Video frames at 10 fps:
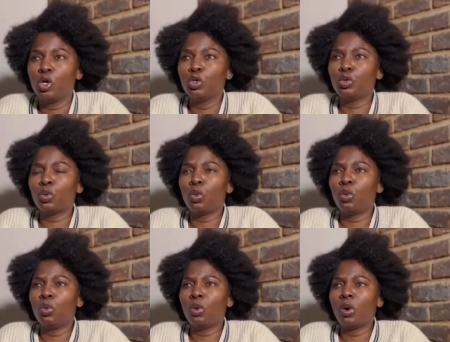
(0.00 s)

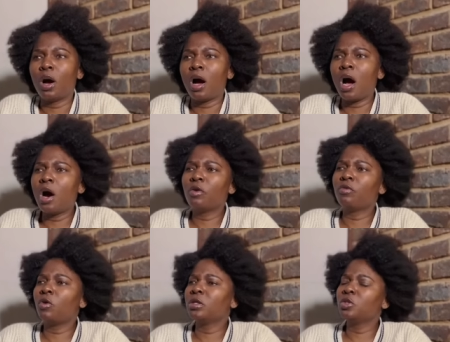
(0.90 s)
So out of
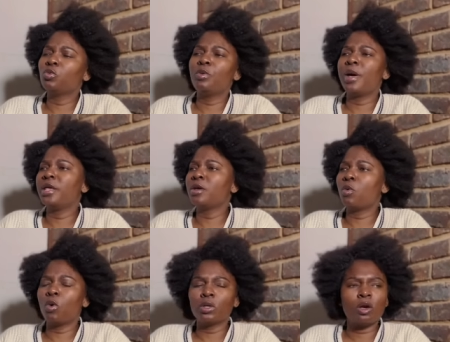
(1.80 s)
all these women in the
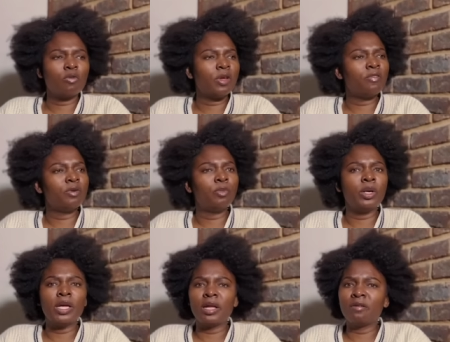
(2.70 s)
world, out of
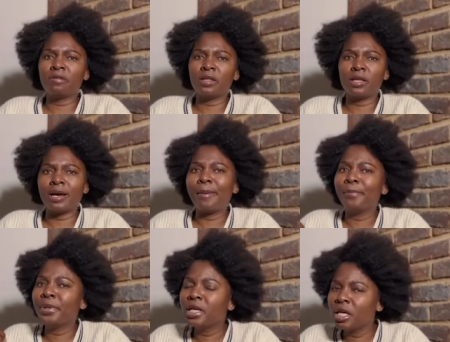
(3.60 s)
everybody and everything,
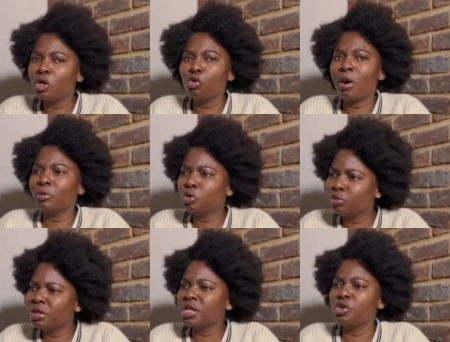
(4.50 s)
I'm picking you, I'm
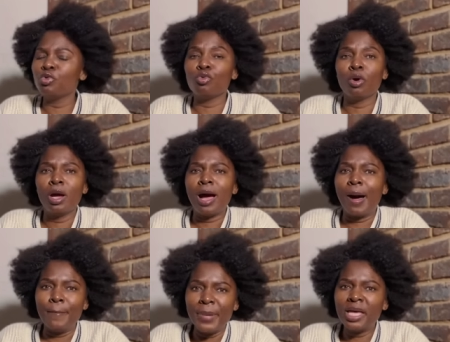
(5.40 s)
choosing you,
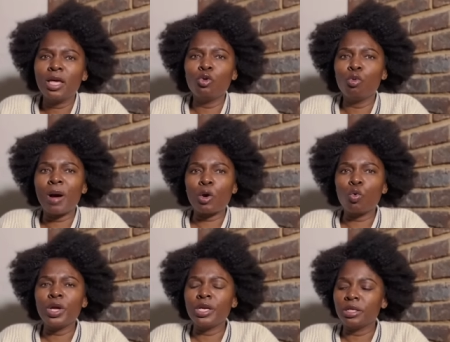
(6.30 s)
I'm making you my
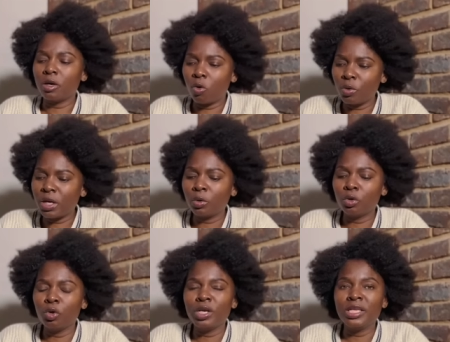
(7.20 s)
queen. Go down
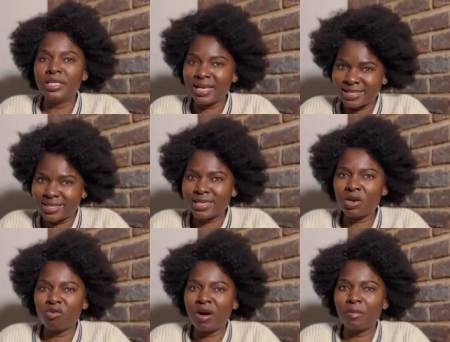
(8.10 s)
on your knees as a
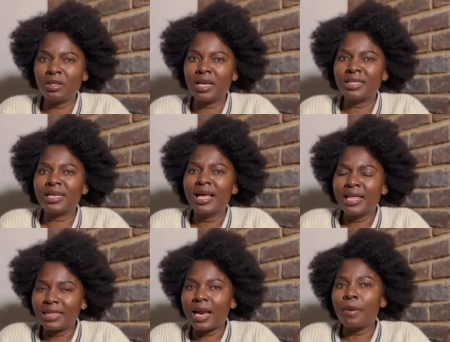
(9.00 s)
sign of humbleness
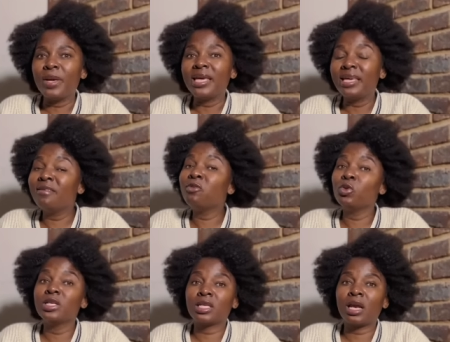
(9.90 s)
that I may give you
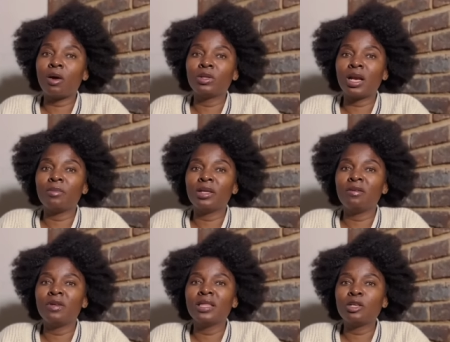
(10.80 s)
this crown that I'm
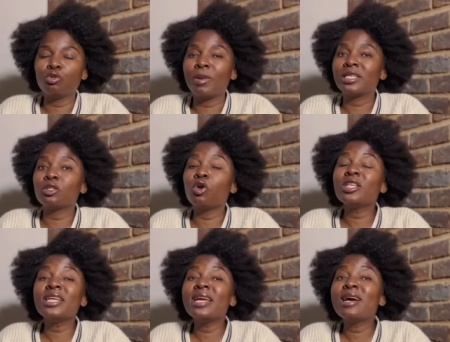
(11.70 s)
giving that you must
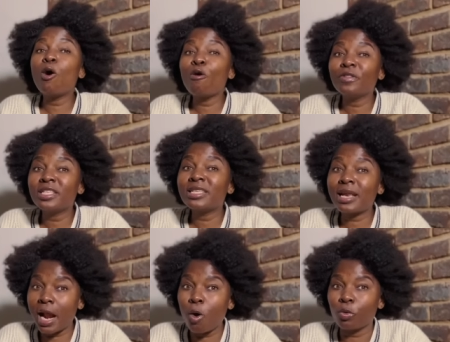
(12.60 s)
not take off this
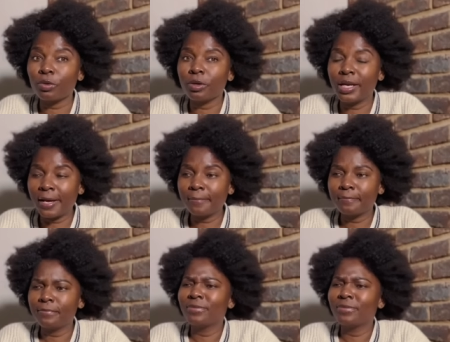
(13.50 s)
crown. Ne?